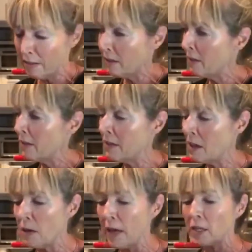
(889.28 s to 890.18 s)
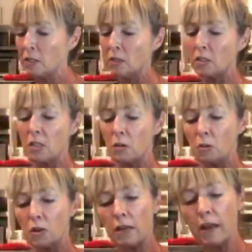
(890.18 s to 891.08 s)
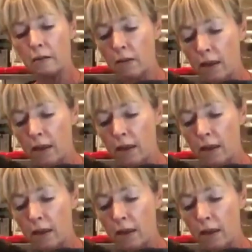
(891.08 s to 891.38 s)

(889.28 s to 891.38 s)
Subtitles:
There you go, Angel. You're so good. Here,